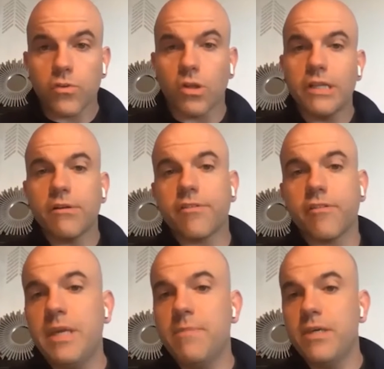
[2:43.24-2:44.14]
So clearance
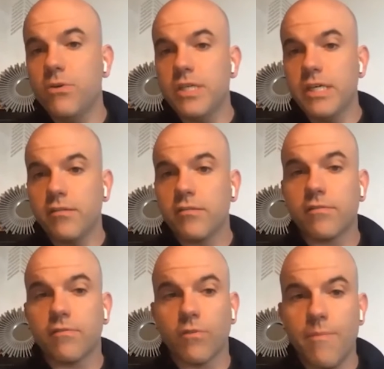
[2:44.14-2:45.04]
of
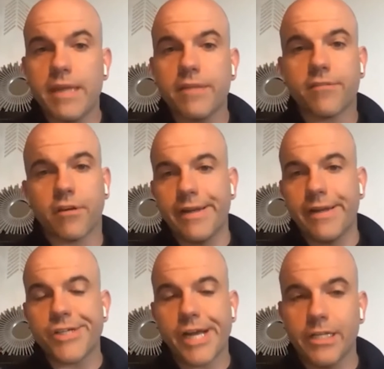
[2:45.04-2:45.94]
PBUTs remains a
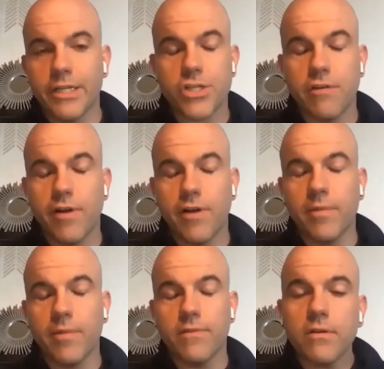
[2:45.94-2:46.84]
grand challenge in
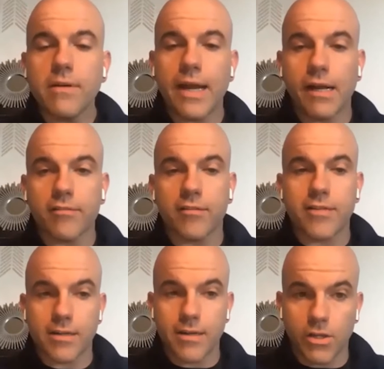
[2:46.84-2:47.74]
development of new
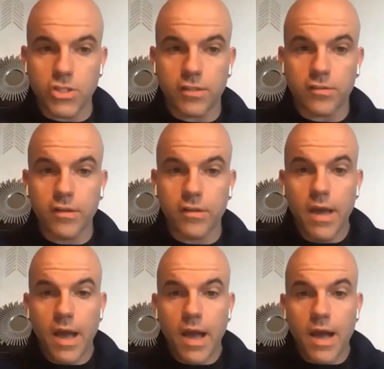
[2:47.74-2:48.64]
dialysis technologies.
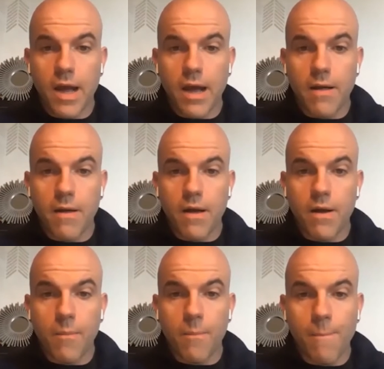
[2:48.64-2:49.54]

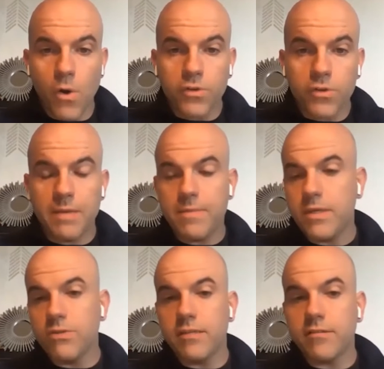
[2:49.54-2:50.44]
Most
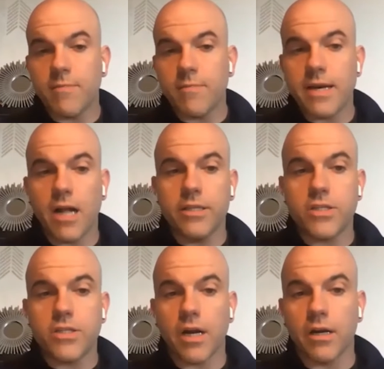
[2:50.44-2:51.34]
PBUTs, to my
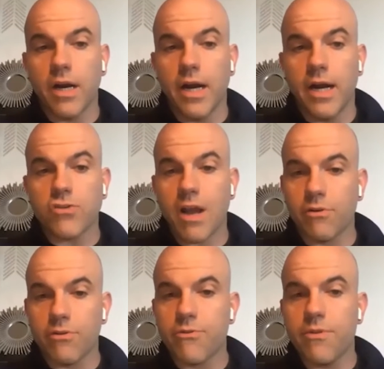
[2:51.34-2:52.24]
knowledge, are
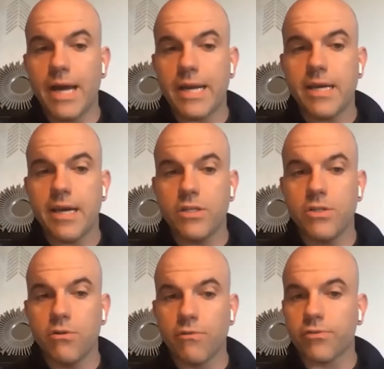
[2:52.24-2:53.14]
travel through the body on
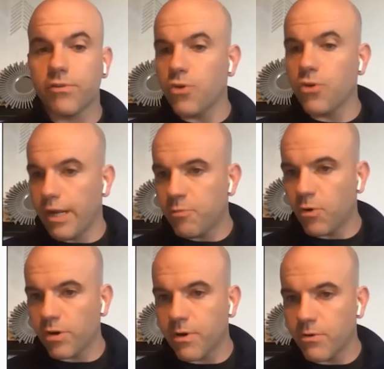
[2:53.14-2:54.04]
universal
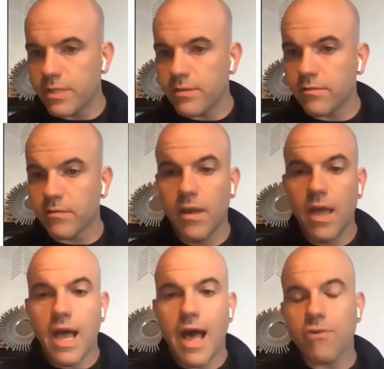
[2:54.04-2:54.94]
transporter proteins.
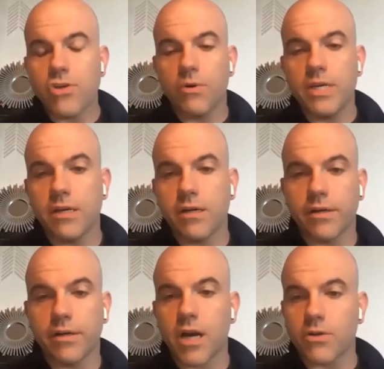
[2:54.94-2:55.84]
I've shown
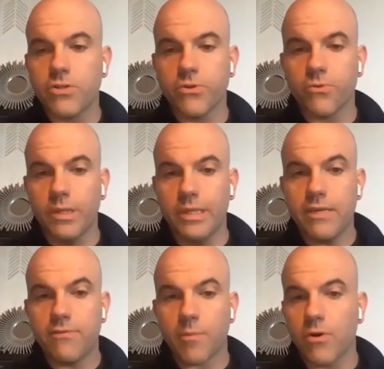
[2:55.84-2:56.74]
here in cartoon
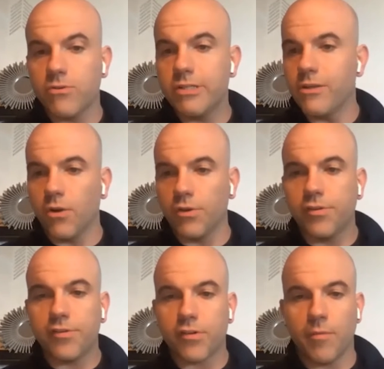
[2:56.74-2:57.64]
relief a protein
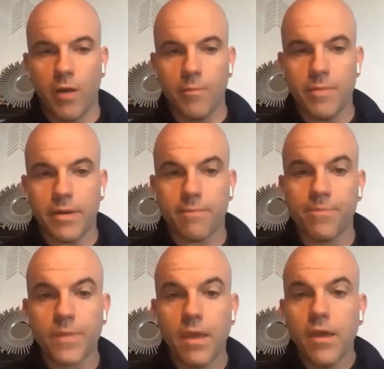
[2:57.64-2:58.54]
called serum albumin.